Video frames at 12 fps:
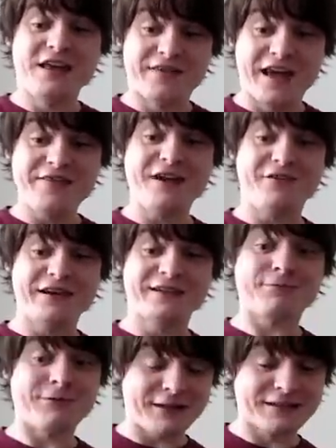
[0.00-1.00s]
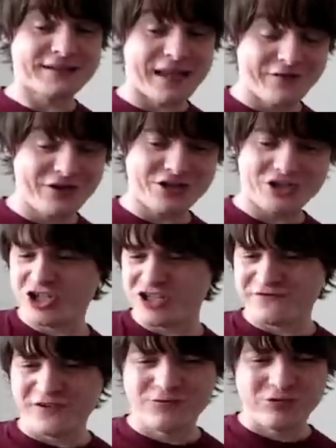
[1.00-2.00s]
Then there is plus seven
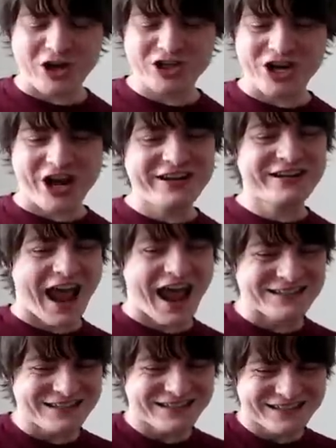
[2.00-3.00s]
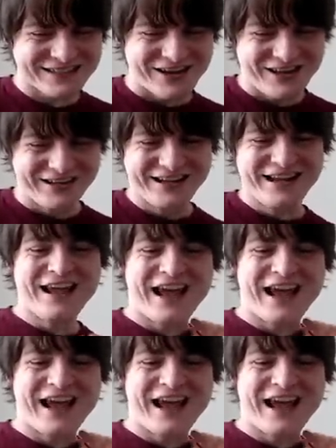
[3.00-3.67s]
just for Russia and Kazakhstan.